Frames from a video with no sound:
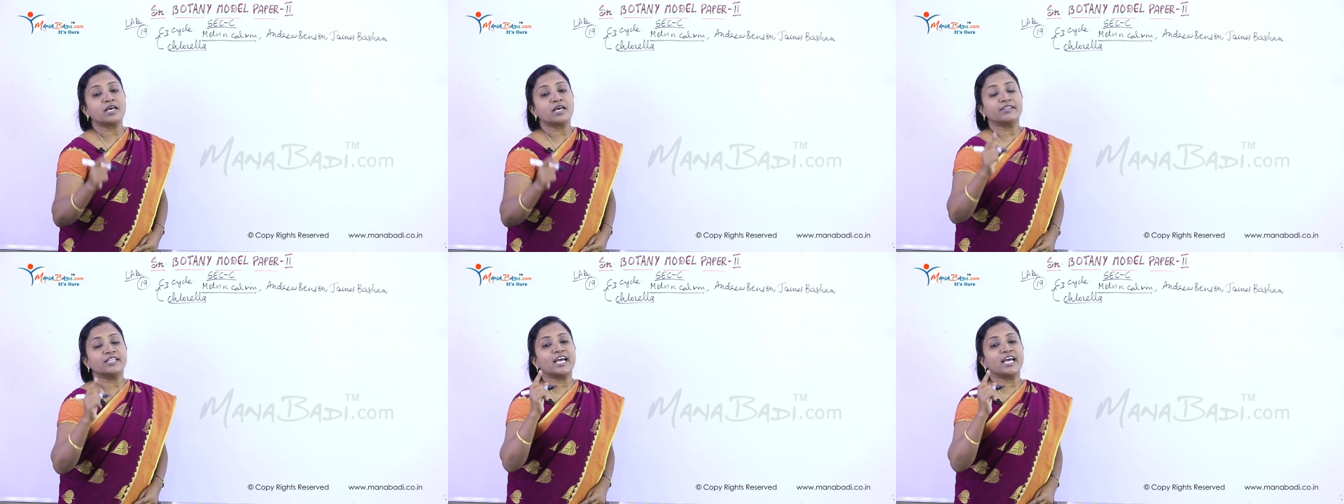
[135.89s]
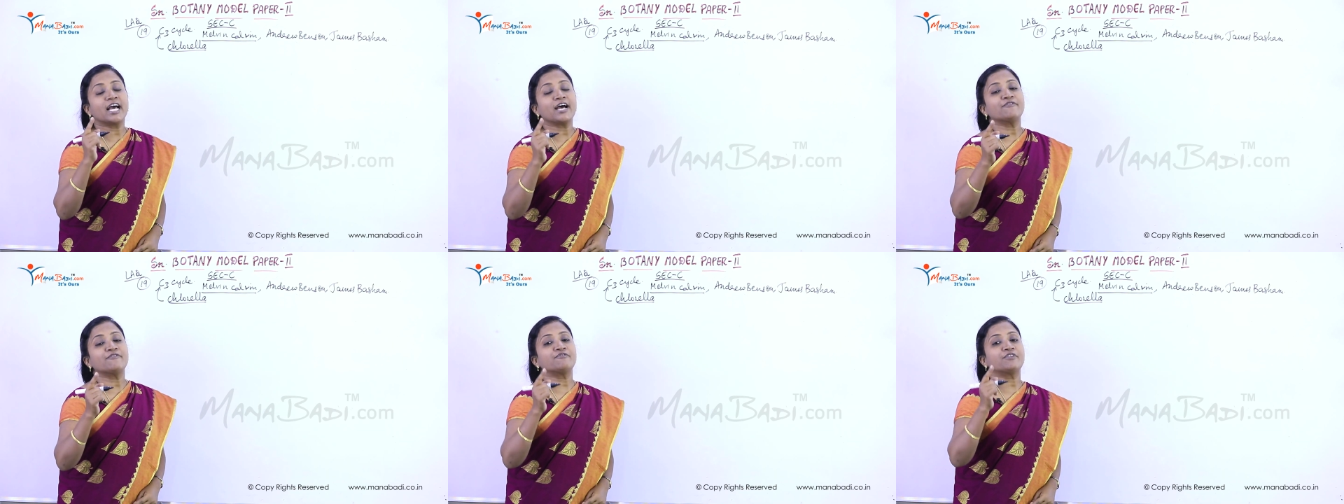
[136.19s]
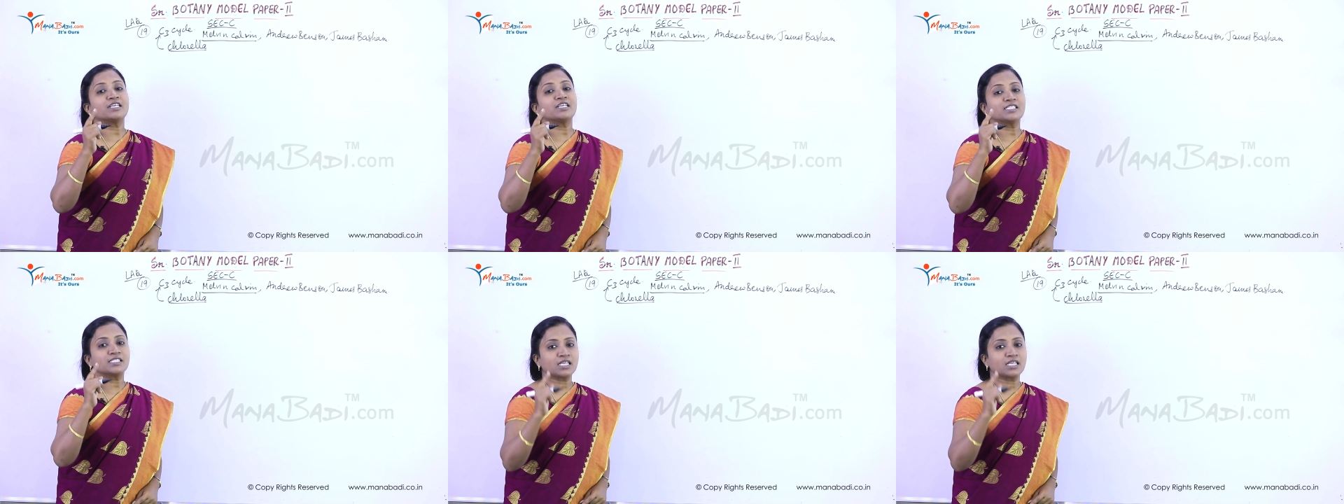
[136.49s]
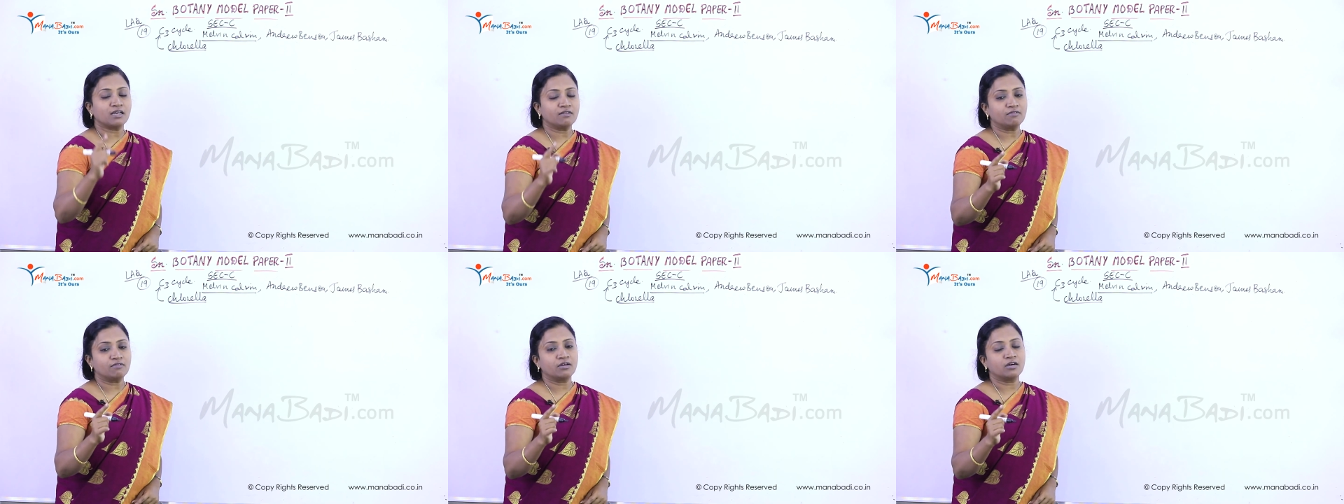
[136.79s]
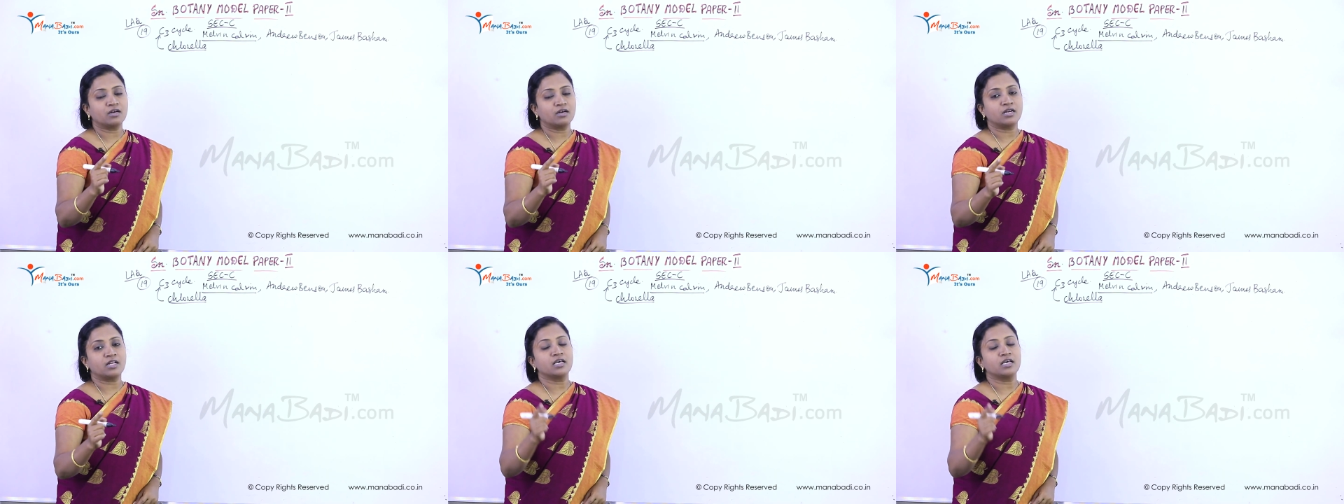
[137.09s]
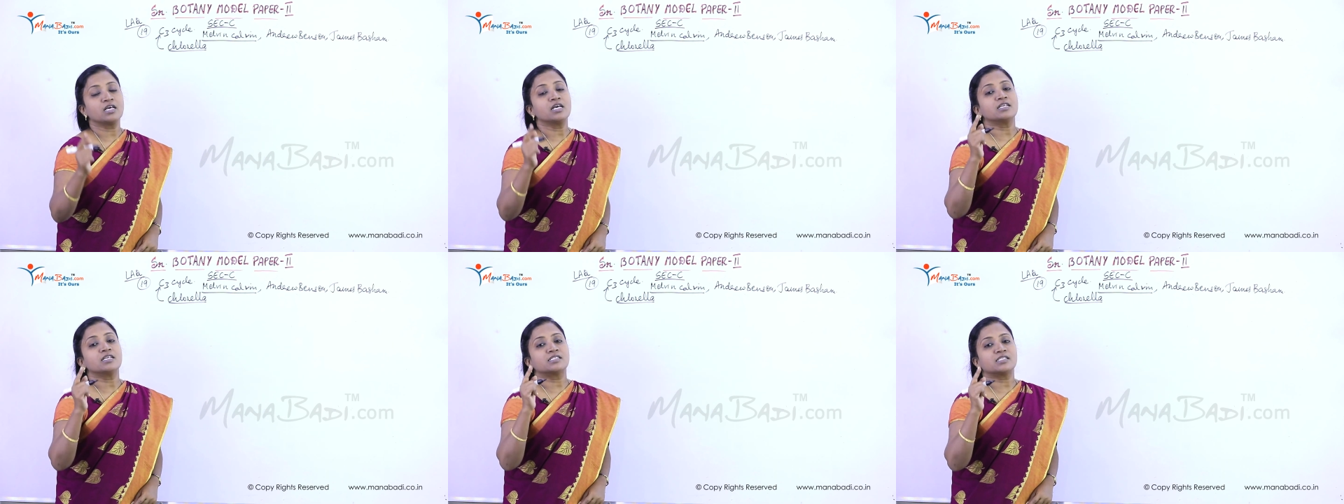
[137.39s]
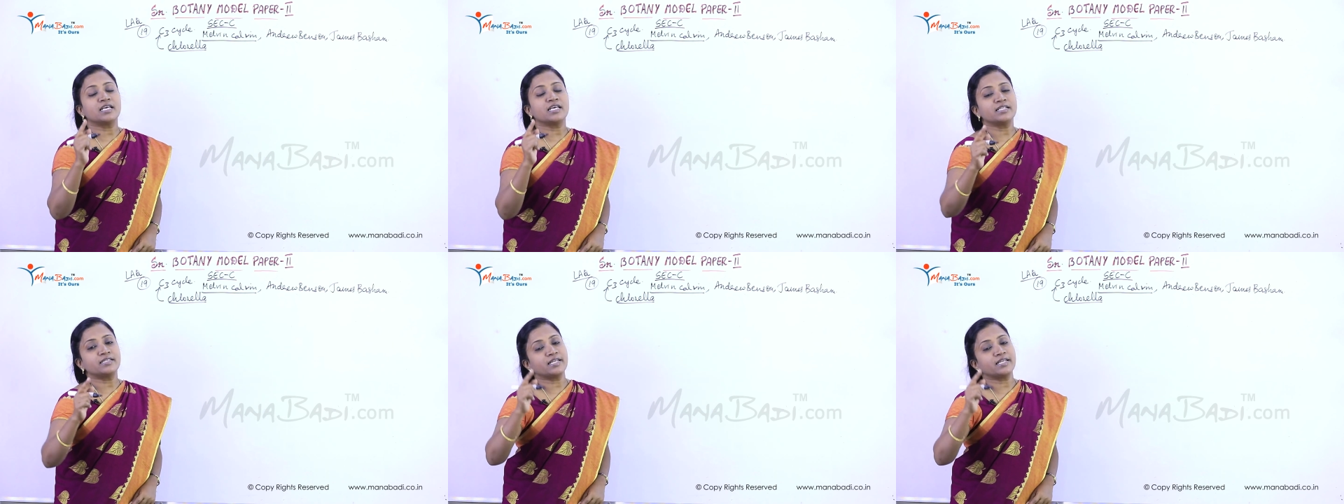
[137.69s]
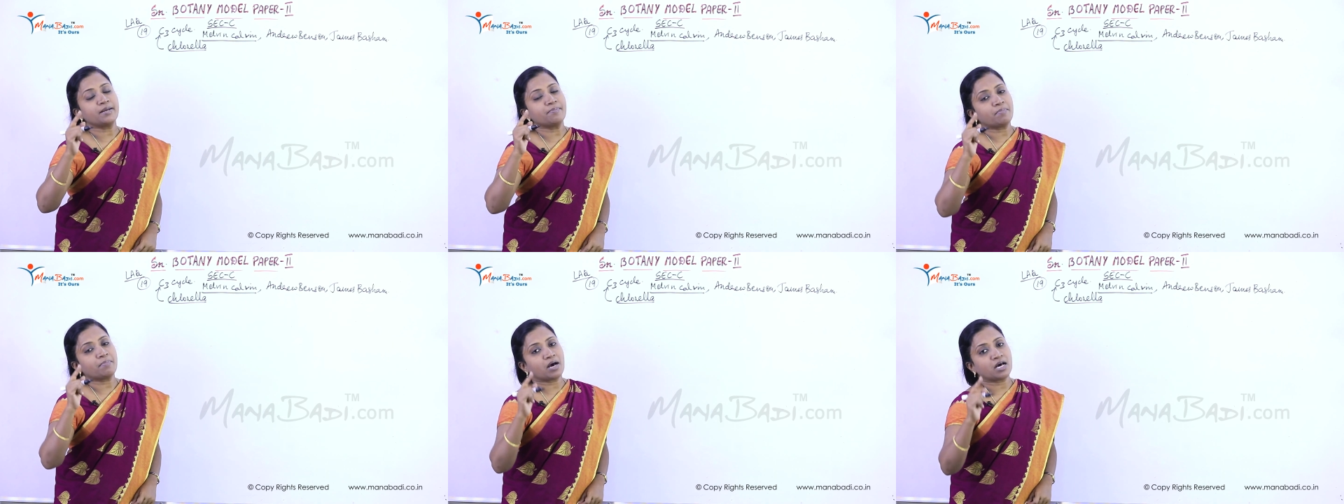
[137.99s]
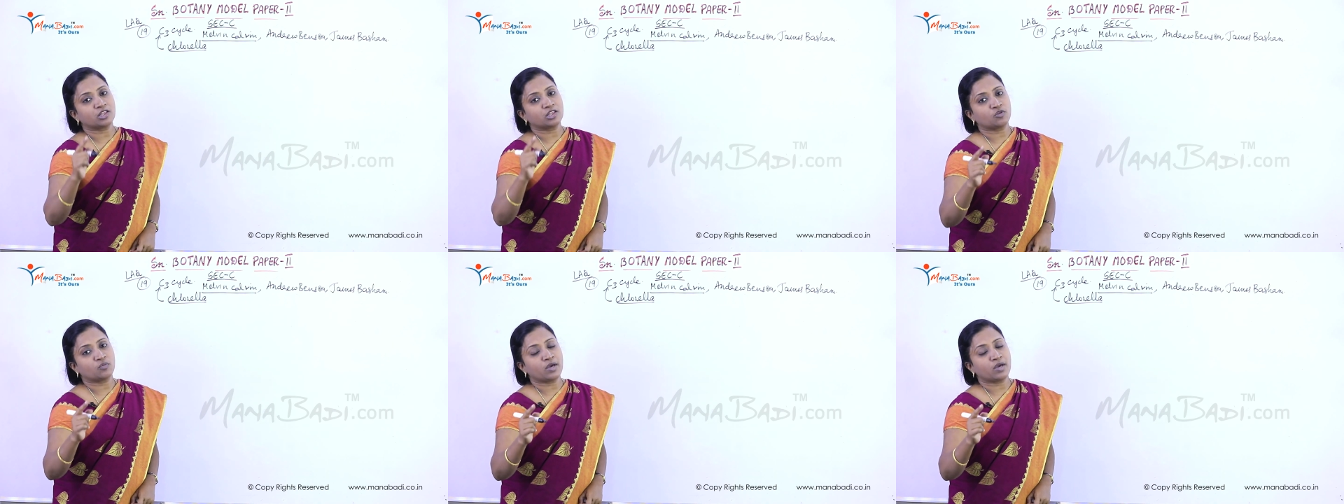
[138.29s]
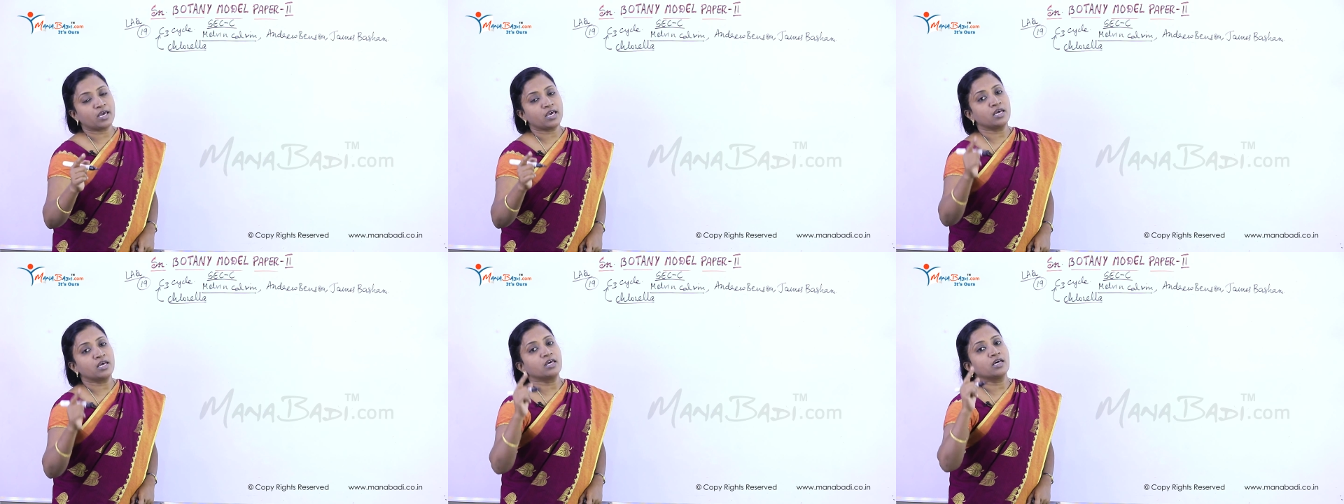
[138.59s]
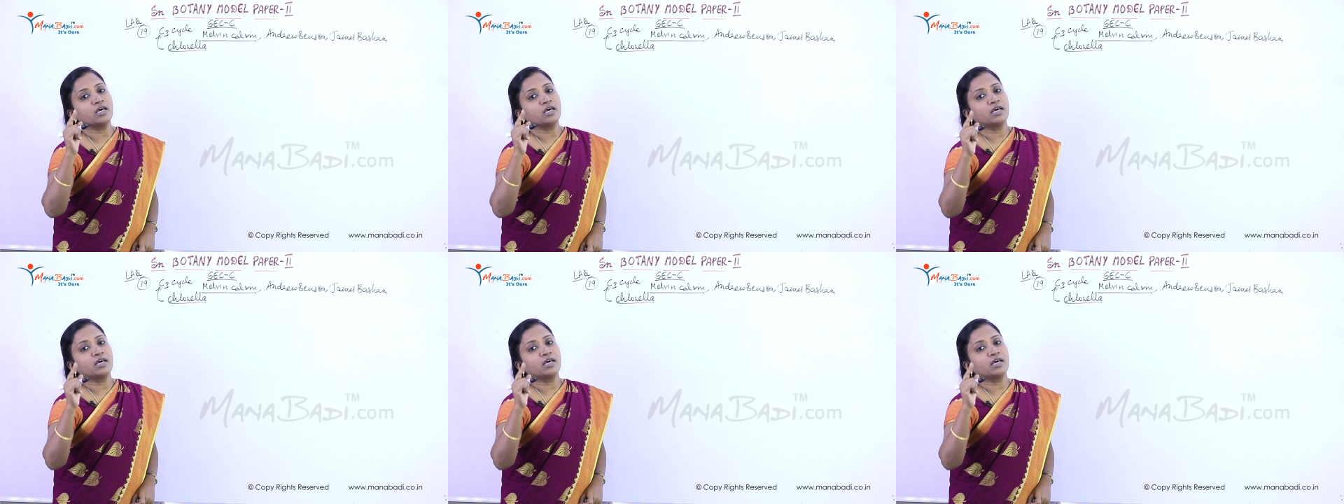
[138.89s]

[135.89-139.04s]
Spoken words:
They have discovered C3 pathway